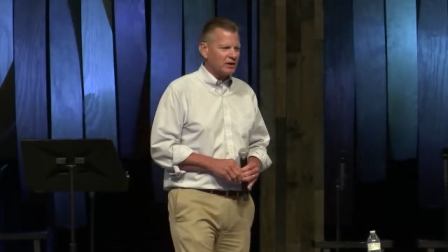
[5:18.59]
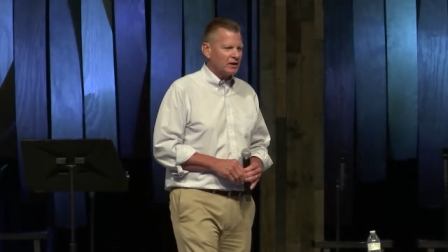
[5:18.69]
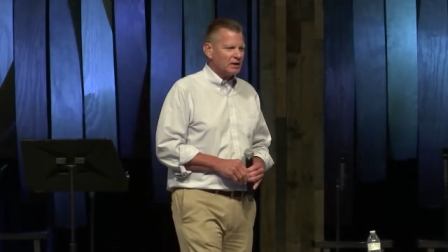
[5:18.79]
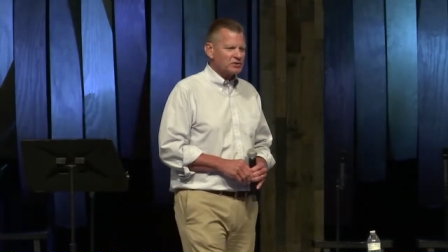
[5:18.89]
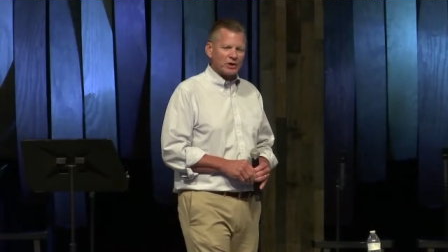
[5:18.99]

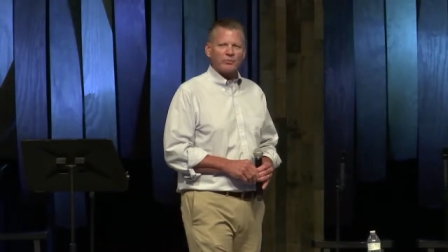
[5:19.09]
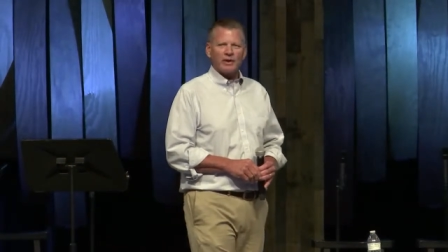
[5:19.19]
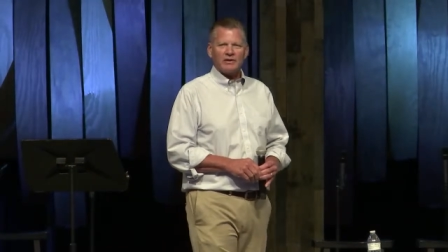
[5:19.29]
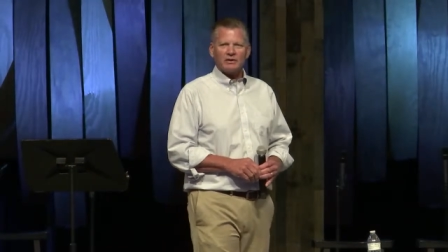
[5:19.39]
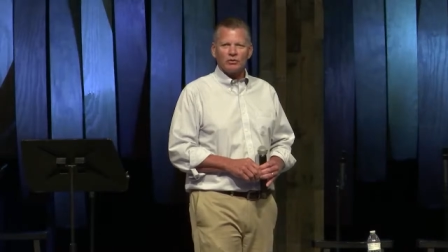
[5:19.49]
So I prayed to
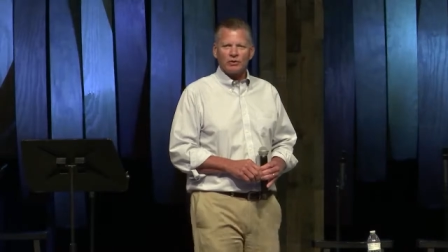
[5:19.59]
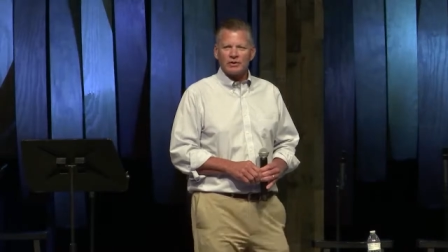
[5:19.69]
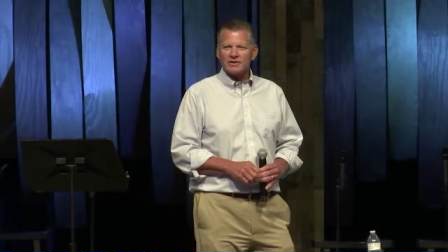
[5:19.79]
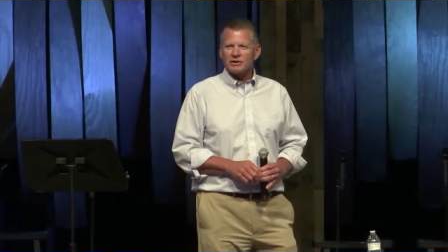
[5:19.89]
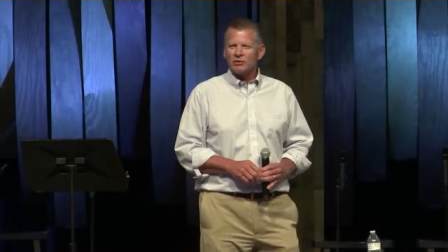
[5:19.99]
the Lord, and I
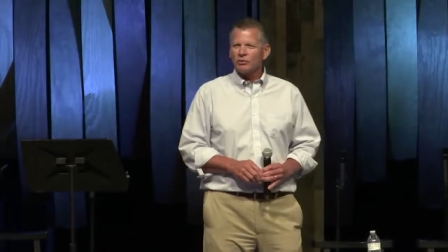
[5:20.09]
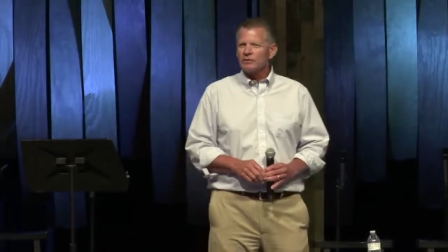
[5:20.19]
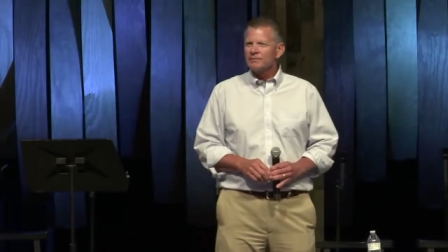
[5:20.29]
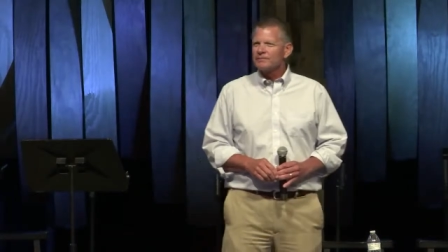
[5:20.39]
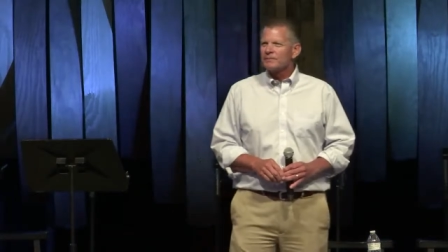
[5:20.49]
said, Lord,
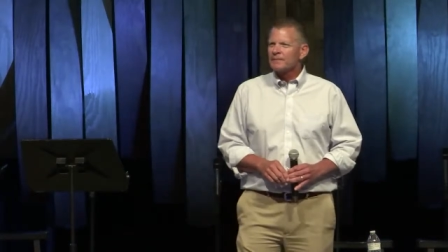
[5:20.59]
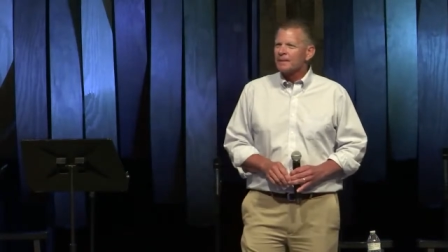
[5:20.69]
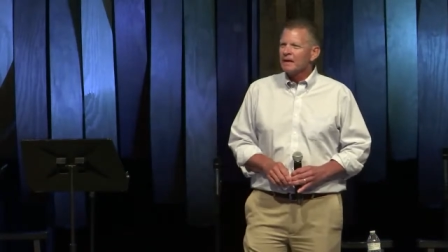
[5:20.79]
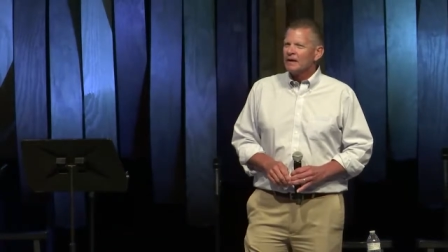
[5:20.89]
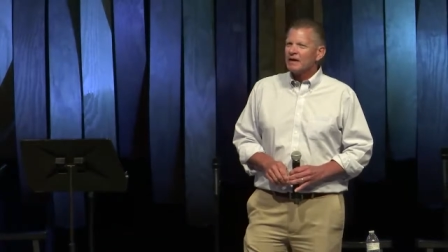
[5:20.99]

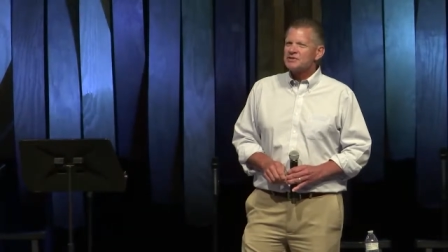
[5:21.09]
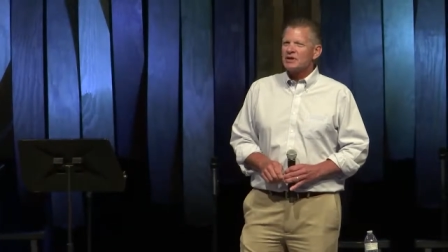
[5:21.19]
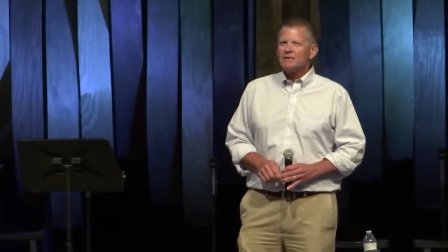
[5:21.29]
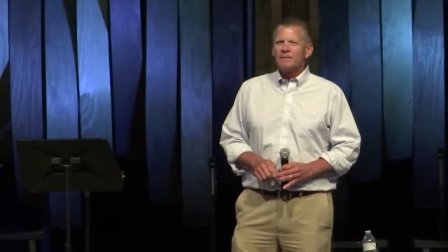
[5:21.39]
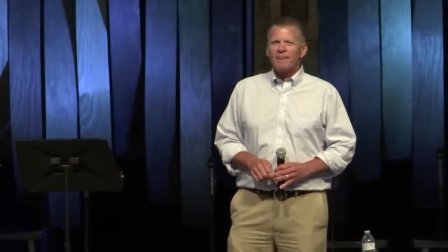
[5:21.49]

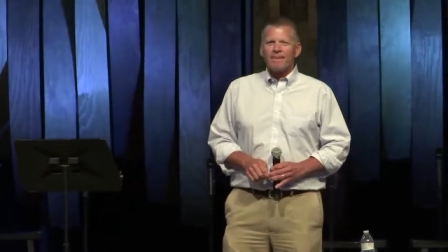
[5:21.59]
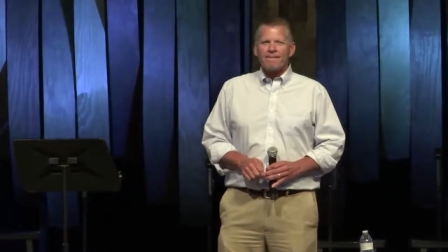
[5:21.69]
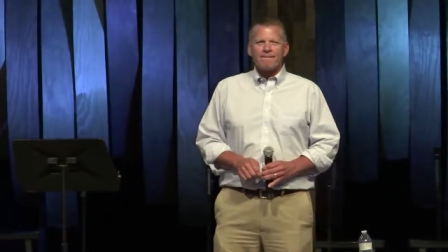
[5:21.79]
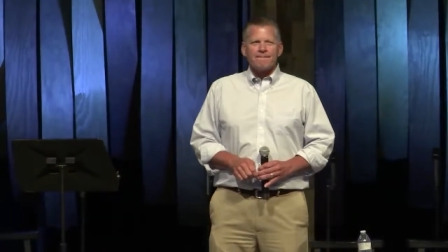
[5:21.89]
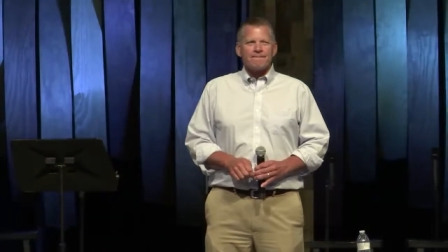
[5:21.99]

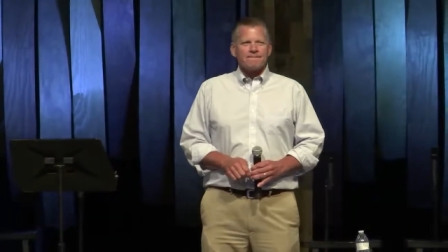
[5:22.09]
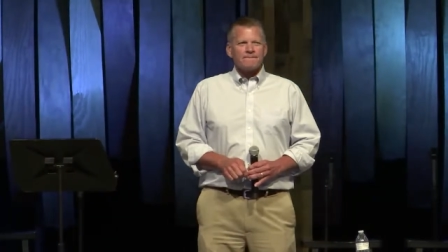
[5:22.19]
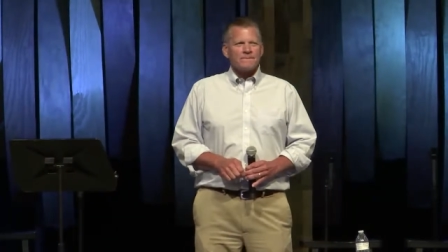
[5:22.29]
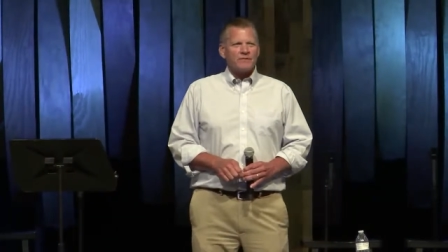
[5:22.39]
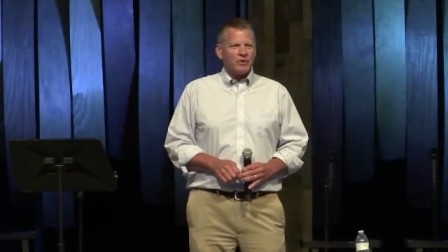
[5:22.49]

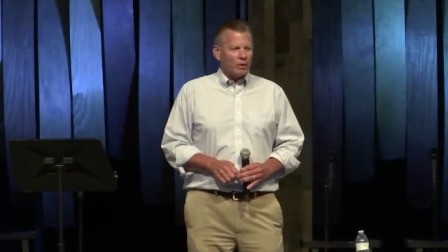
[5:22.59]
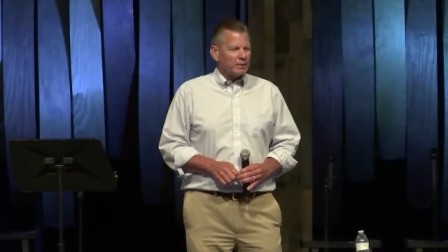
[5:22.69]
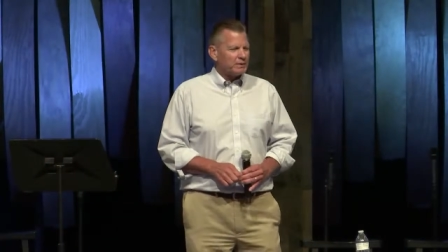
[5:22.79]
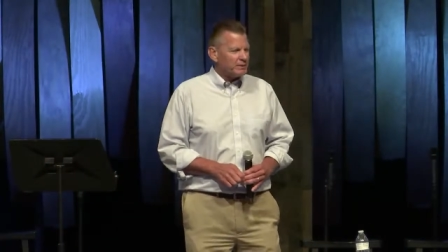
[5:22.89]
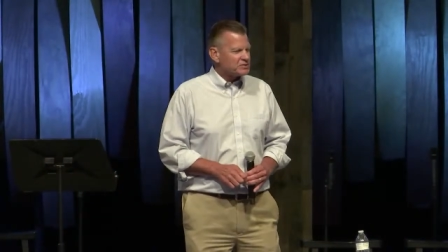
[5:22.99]
if you want me to
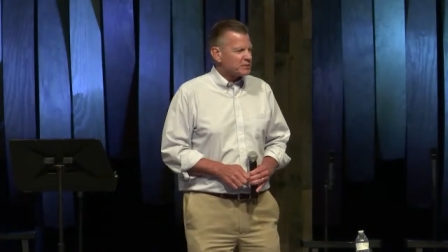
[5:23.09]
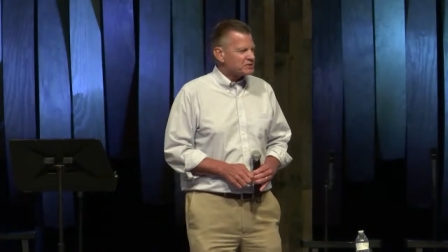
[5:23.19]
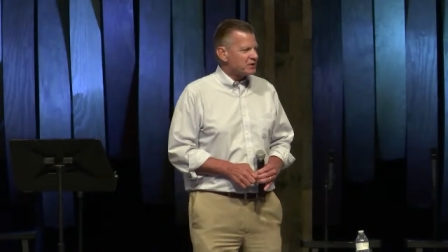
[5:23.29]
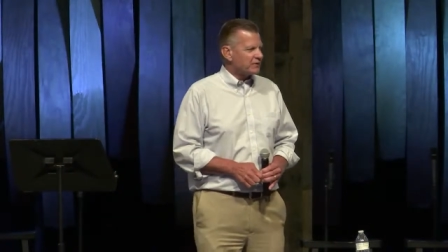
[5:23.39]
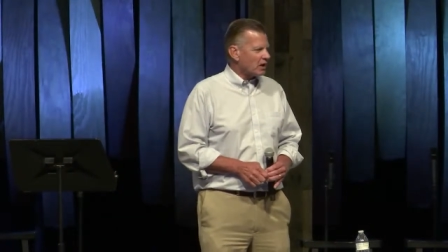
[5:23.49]
be
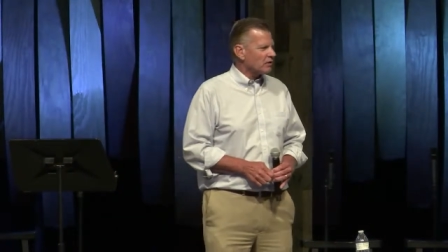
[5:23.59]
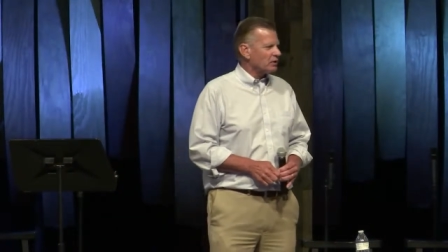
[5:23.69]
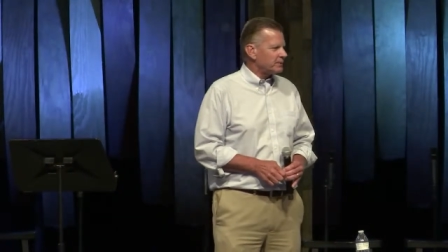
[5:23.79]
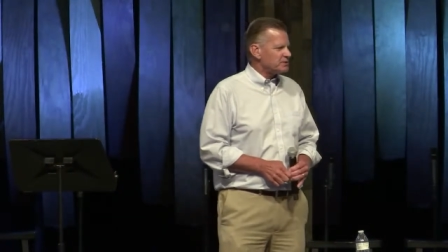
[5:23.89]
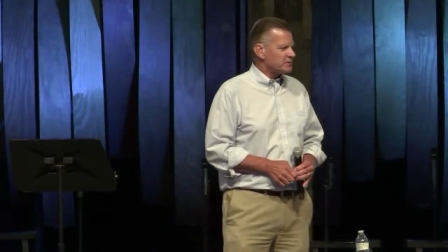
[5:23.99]
specific, I'm going to be
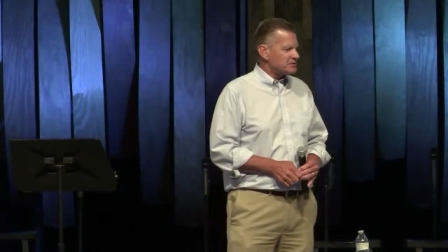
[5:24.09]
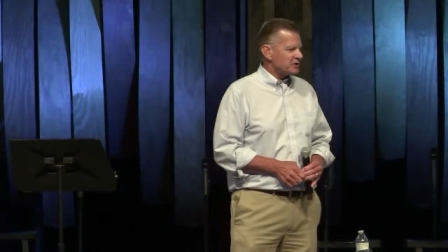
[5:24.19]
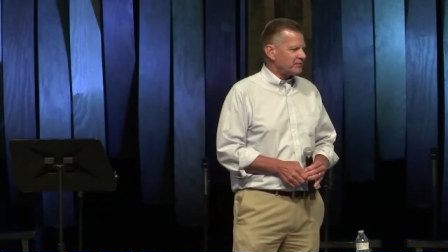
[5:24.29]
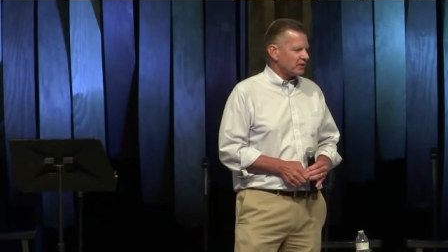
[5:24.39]
specific.